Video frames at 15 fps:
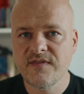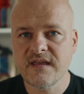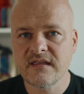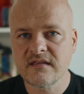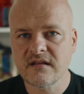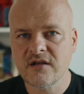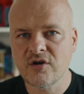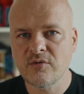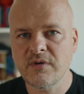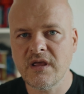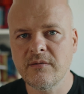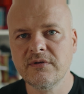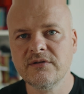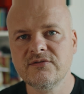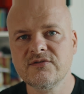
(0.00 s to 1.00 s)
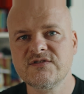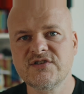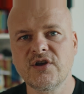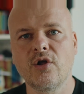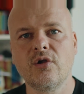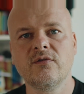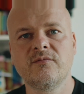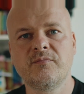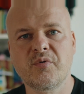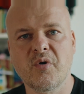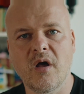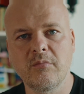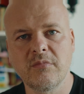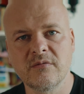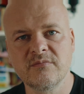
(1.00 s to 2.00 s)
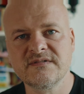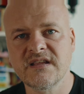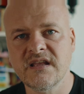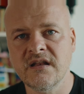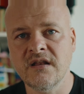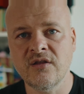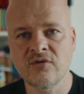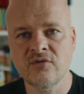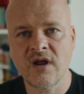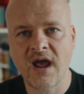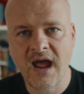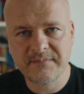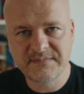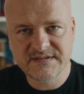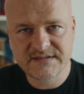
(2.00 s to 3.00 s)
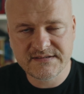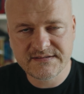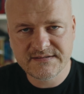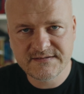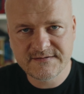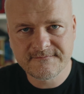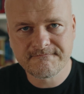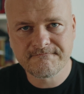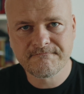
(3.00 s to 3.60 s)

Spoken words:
think they're going to be able to solve problems in your absence.